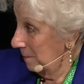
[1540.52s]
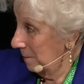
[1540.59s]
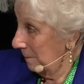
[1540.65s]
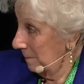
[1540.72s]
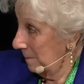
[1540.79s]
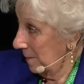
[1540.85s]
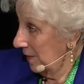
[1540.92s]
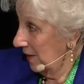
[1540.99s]

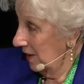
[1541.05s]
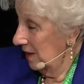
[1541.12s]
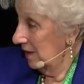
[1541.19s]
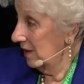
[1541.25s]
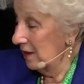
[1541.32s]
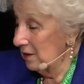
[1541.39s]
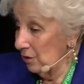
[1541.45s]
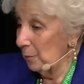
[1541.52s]
people
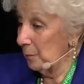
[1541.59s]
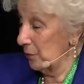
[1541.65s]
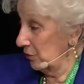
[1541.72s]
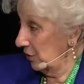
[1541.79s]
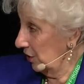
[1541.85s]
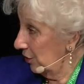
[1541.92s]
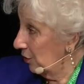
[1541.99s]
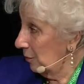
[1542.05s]

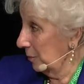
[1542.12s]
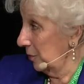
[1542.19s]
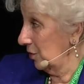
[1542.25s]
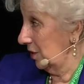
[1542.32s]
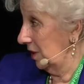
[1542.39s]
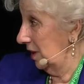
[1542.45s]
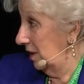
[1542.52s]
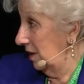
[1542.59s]
who
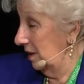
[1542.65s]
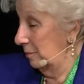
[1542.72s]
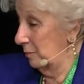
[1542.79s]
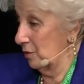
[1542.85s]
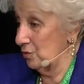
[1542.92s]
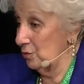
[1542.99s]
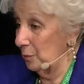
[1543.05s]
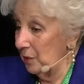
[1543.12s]
supported
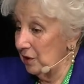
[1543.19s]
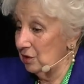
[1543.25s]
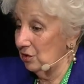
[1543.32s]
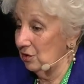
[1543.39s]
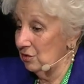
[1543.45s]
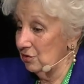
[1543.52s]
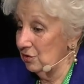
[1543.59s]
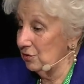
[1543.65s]
us,
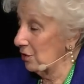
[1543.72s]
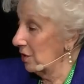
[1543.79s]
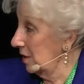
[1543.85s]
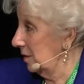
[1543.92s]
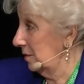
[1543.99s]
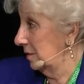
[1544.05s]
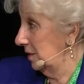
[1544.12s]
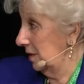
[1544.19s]
who
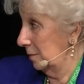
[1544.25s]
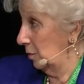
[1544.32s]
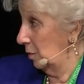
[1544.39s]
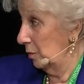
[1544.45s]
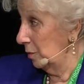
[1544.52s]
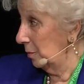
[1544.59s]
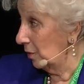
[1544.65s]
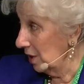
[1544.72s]

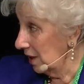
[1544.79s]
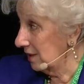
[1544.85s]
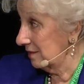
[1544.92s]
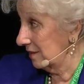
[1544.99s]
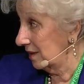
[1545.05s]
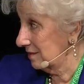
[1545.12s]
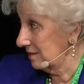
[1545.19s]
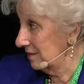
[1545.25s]
protected us,
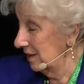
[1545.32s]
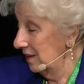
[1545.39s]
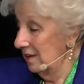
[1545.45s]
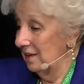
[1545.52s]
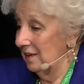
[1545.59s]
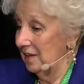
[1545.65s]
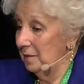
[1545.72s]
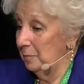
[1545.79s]

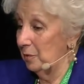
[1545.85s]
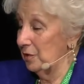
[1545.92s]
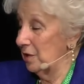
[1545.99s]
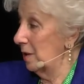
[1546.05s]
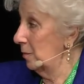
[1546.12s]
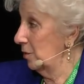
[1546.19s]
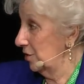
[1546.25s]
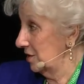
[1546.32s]
because we
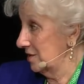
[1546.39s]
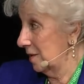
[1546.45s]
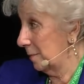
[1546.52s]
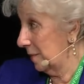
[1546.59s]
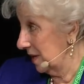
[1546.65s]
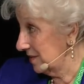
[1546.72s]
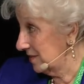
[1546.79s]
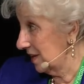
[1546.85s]
were
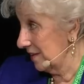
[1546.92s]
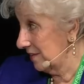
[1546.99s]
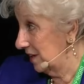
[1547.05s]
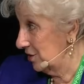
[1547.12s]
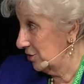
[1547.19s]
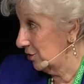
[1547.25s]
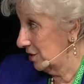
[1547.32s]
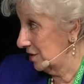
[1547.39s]
very
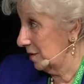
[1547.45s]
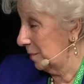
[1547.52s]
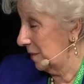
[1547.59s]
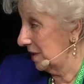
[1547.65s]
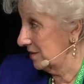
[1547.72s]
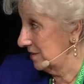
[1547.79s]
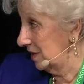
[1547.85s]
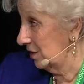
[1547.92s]

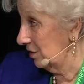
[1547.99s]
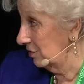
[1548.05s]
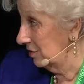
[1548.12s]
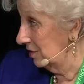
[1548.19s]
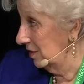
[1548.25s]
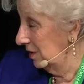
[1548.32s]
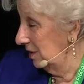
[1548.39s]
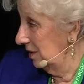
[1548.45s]
inconvenient,
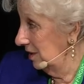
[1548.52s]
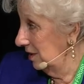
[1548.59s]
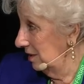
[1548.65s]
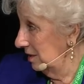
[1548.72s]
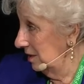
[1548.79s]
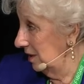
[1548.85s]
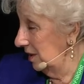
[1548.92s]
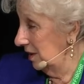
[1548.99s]
and
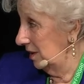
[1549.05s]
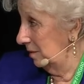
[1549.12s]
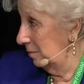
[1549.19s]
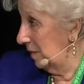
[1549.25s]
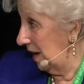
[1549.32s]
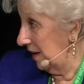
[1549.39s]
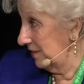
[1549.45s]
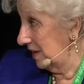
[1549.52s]
actually
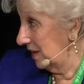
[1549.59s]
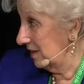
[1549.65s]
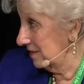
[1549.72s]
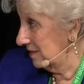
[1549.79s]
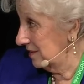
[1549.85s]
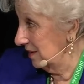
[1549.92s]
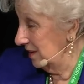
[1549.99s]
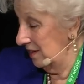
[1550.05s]
we were
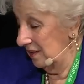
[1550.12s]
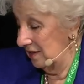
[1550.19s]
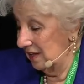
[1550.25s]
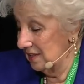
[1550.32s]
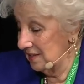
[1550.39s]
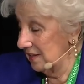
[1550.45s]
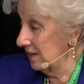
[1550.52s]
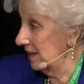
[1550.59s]

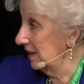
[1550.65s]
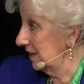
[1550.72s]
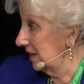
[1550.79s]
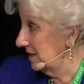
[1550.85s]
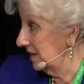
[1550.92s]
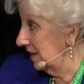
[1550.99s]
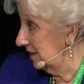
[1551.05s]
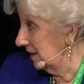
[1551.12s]
likely
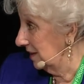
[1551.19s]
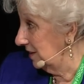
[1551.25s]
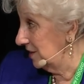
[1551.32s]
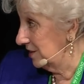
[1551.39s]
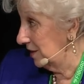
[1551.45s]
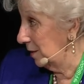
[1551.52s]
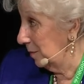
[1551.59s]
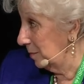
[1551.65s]
to, or
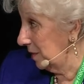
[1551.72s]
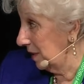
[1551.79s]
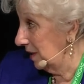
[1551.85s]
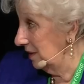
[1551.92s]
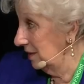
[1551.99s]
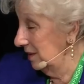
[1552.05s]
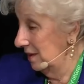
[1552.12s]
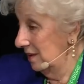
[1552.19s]
prone to
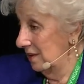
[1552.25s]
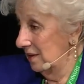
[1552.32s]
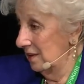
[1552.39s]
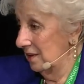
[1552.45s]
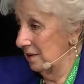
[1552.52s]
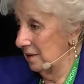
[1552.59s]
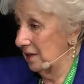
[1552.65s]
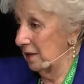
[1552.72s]
disappear.
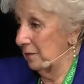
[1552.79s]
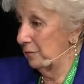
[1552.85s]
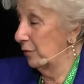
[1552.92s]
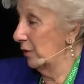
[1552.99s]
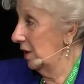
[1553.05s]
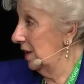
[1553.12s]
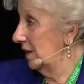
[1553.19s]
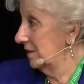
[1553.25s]

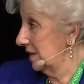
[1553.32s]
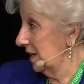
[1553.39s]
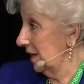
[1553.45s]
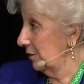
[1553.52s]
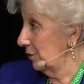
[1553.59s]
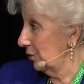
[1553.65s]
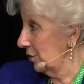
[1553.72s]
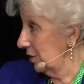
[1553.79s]
Actually, in
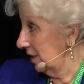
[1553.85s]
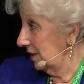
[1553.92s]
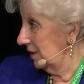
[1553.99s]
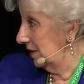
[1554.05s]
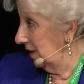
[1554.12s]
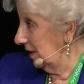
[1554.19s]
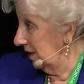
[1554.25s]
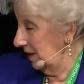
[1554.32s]

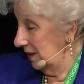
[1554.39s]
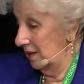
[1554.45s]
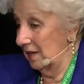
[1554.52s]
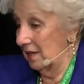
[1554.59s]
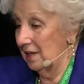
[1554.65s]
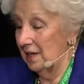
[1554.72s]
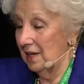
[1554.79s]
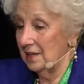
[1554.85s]

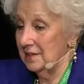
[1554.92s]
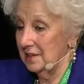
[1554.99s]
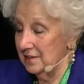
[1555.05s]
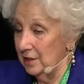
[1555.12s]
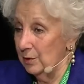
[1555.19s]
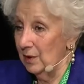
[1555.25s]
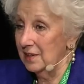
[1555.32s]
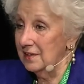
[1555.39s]
1977,
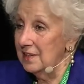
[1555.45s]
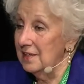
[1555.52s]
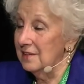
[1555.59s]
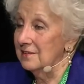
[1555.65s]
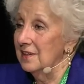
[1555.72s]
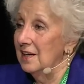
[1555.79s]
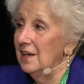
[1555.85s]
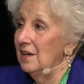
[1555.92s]
some
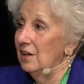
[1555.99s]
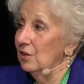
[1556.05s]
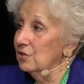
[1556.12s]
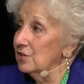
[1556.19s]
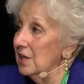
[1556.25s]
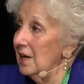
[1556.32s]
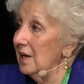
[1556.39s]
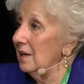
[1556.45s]
mothers
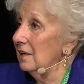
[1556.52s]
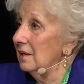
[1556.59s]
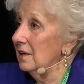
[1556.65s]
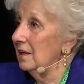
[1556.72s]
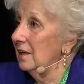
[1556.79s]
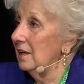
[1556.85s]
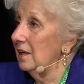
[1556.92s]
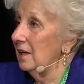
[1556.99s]
were
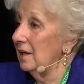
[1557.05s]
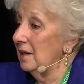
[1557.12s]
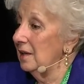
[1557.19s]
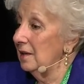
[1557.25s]
made